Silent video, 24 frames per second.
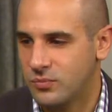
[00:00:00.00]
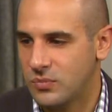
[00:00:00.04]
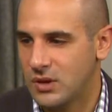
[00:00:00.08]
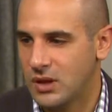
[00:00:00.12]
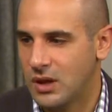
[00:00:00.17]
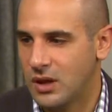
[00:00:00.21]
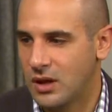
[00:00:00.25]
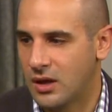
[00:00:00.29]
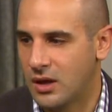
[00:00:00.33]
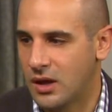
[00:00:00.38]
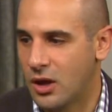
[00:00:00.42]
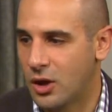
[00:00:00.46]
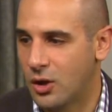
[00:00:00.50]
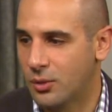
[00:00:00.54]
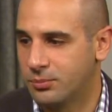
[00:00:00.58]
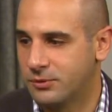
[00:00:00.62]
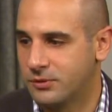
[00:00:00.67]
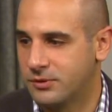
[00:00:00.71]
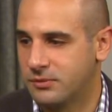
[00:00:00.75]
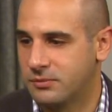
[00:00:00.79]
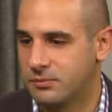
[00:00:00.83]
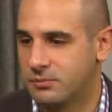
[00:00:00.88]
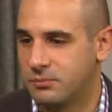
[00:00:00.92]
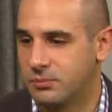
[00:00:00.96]

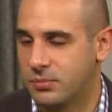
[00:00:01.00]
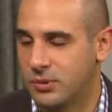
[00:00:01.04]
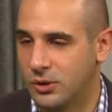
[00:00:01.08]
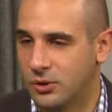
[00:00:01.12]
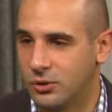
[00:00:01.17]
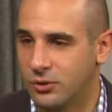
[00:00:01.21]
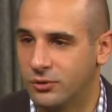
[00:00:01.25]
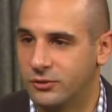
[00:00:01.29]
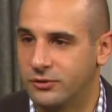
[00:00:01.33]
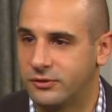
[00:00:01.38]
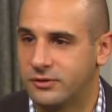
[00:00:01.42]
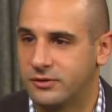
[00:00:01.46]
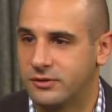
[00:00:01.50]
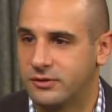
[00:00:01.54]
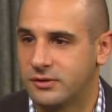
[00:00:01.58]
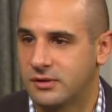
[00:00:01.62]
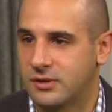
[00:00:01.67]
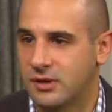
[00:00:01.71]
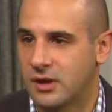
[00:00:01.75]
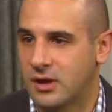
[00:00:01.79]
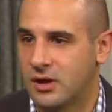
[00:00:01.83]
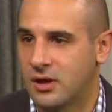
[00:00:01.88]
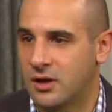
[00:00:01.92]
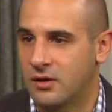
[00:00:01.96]
helped build
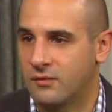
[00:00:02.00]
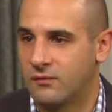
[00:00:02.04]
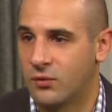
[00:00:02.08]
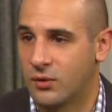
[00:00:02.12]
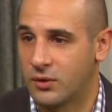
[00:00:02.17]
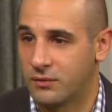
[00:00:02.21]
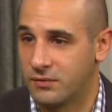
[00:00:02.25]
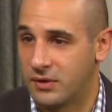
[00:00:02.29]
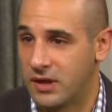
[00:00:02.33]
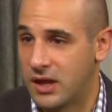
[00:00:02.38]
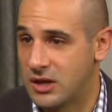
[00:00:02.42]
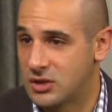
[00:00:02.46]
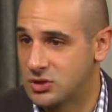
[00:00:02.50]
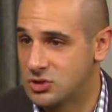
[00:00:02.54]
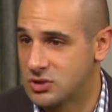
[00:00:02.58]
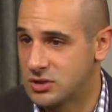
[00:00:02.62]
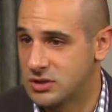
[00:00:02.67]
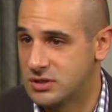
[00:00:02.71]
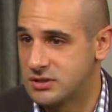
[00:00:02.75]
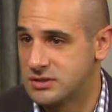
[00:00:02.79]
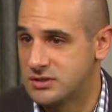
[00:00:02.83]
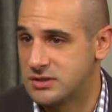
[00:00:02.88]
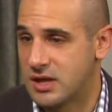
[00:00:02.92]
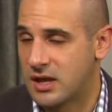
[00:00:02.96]

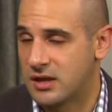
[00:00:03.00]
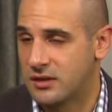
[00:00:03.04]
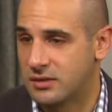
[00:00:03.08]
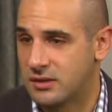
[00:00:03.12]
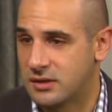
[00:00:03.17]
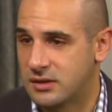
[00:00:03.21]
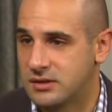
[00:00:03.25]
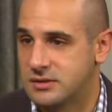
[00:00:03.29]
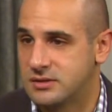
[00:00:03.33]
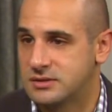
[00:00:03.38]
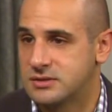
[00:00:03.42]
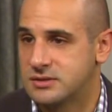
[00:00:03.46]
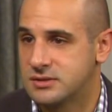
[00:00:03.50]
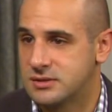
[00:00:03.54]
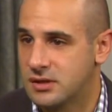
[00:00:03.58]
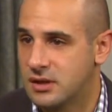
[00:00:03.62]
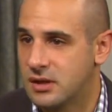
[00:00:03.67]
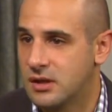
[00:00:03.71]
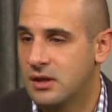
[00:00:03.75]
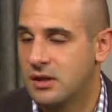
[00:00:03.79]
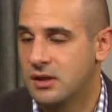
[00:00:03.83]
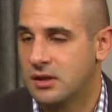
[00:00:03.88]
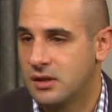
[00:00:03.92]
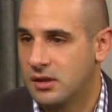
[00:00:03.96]
fortifications at these
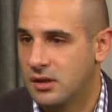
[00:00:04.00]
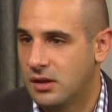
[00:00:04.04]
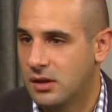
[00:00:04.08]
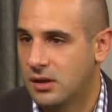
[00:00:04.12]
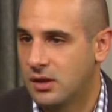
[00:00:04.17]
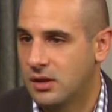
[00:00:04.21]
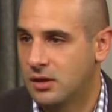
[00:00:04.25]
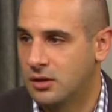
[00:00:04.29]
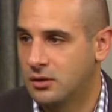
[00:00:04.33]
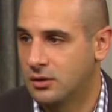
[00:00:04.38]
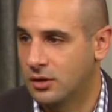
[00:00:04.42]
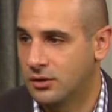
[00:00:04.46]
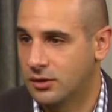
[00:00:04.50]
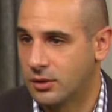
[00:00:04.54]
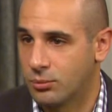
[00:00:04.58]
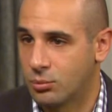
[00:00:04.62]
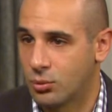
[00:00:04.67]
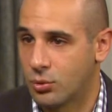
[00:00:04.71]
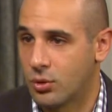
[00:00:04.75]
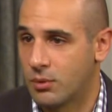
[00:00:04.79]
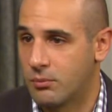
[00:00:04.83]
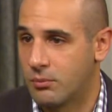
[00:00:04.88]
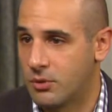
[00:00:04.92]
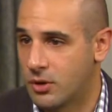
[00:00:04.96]
uh, along the
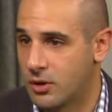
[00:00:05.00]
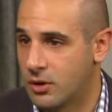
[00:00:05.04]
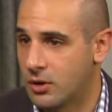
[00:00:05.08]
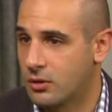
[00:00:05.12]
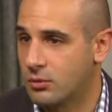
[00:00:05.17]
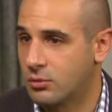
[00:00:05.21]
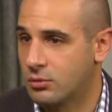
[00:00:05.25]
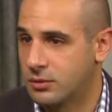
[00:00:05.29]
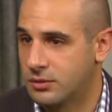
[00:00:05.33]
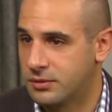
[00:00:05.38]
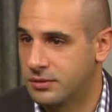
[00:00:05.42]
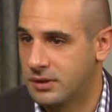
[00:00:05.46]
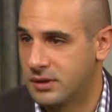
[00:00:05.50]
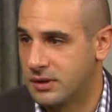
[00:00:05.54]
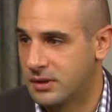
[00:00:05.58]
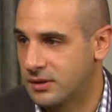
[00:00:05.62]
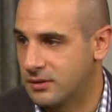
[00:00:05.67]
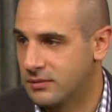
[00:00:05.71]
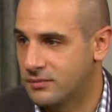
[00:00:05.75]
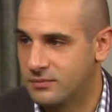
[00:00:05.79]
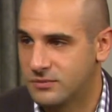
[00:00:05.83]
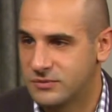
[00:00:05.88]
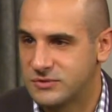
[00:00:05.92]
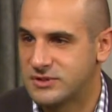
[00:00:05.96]
perimeter with mm -hmm.
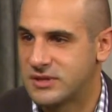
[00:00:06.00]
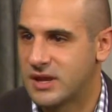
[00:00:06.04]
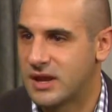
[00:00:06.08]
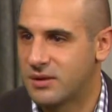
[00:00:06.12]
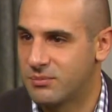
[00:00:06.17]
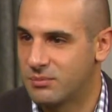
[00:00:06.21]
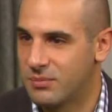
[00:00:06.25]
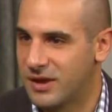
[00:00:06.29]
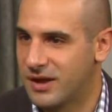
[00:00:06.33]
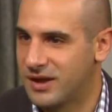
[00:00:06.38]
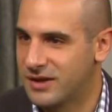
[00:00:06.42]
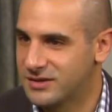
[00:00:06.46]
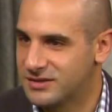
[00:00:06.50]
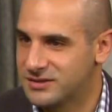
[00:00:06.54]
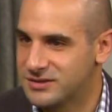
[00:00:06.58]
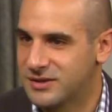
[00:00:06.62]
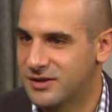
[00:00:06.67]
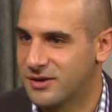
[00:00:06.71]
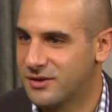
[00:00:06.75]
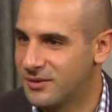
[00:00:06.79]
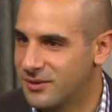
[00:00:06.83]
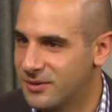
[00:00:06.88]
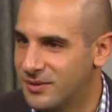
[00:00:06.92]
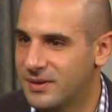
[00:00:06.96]
sandbags.
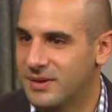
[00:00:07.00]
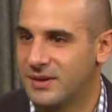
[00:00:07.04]
So